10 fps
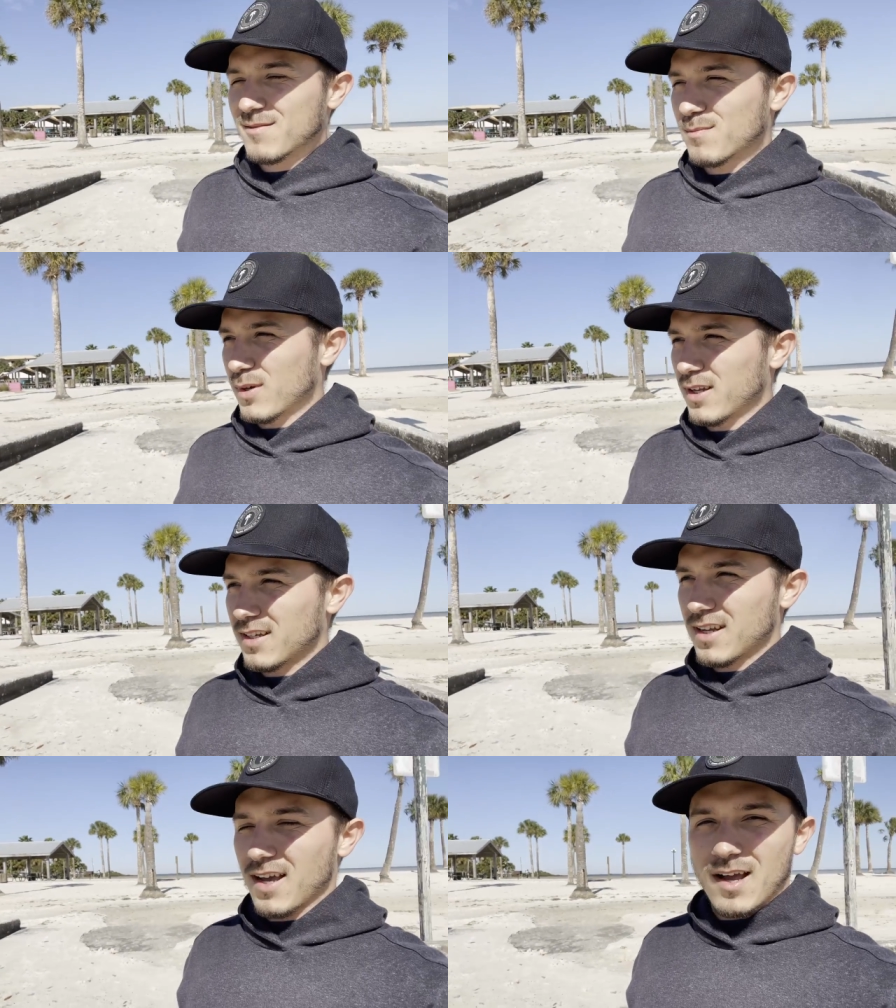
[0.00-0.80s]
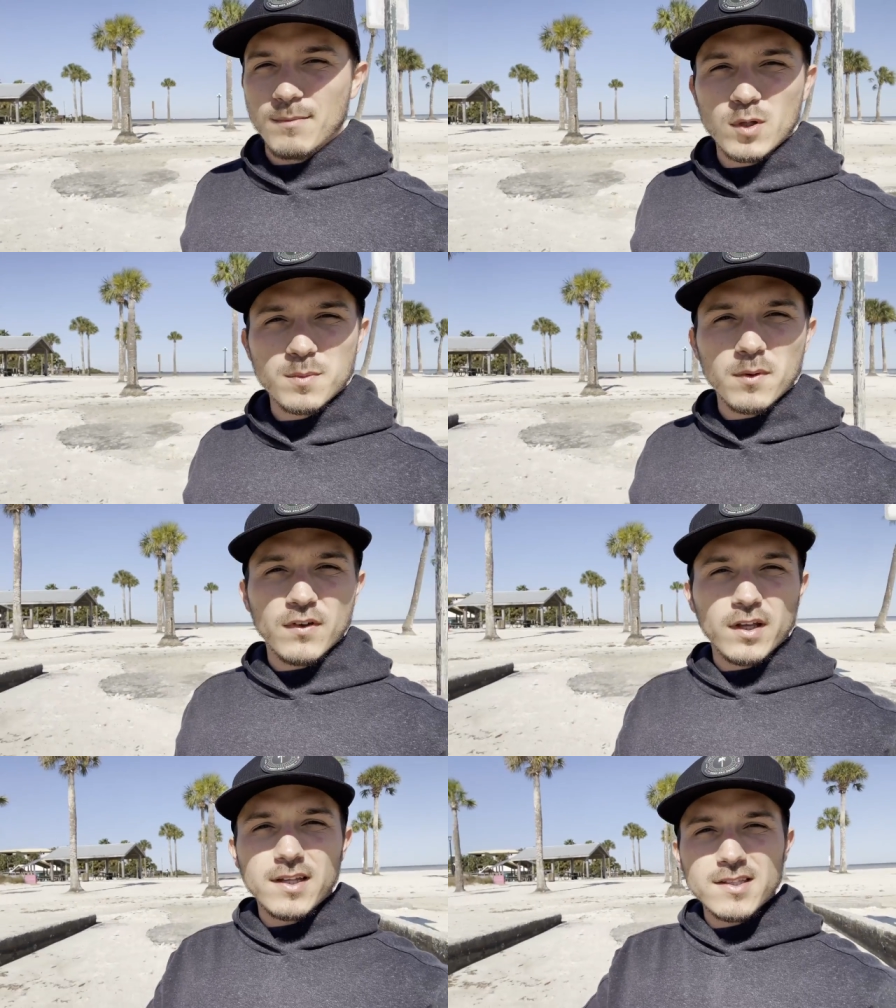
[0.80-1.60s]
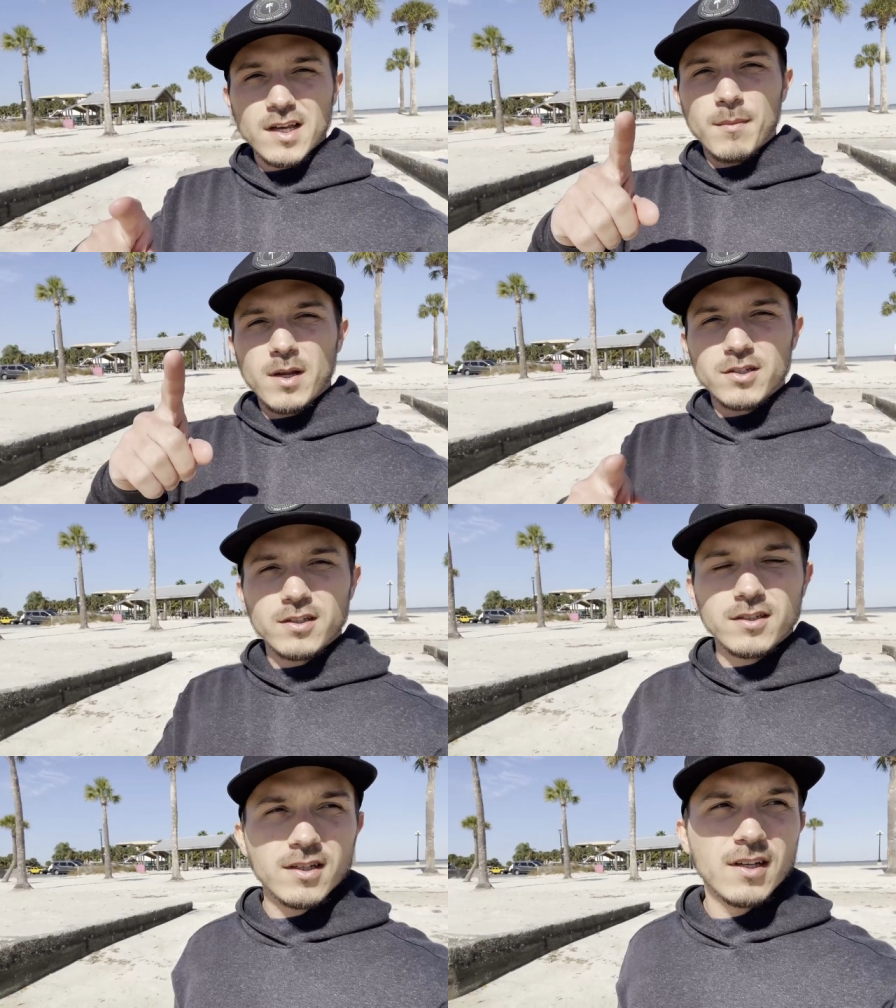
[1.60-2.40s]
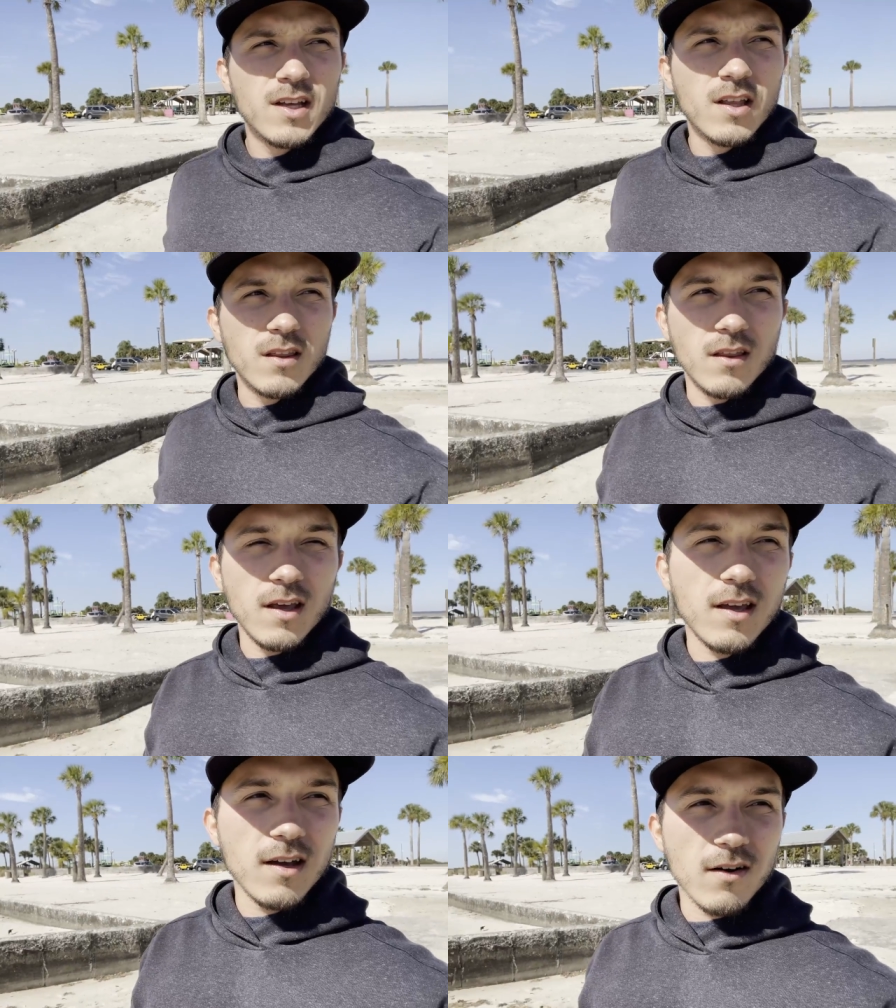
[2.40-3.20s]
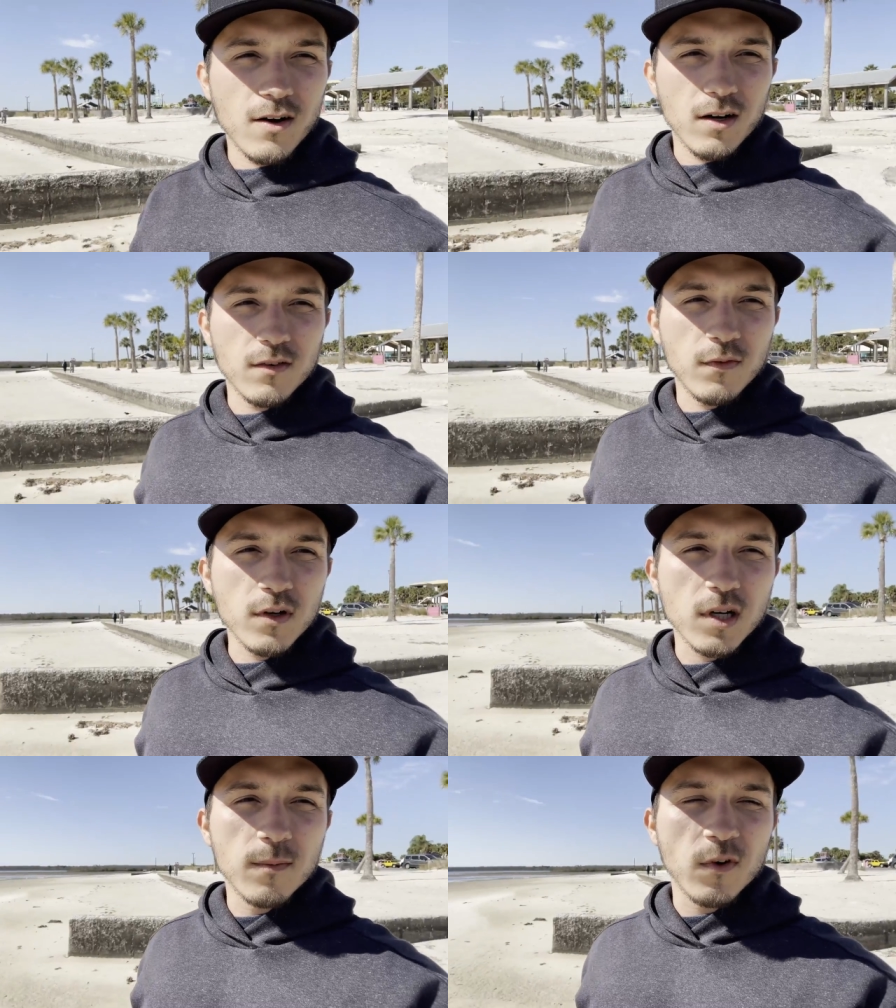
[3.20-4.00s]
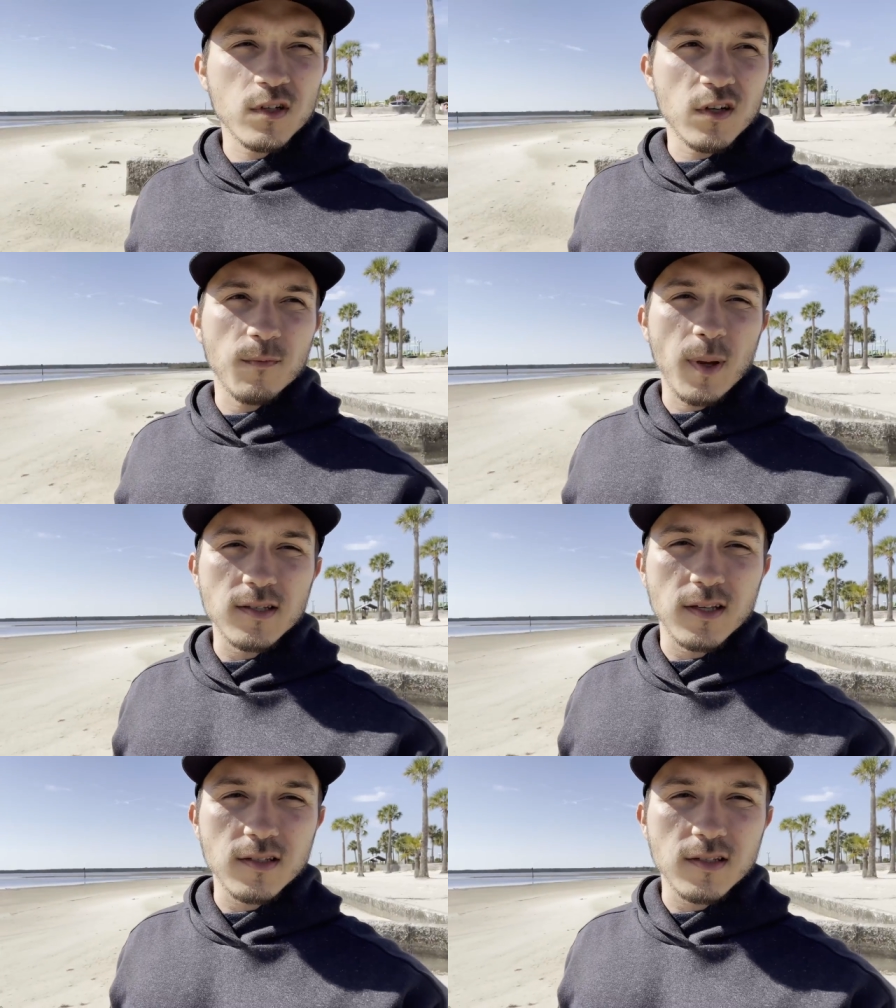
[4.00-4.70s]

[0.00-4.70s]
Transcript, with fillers: But um, those pavilions I mentioned, they are first come, first serve basis.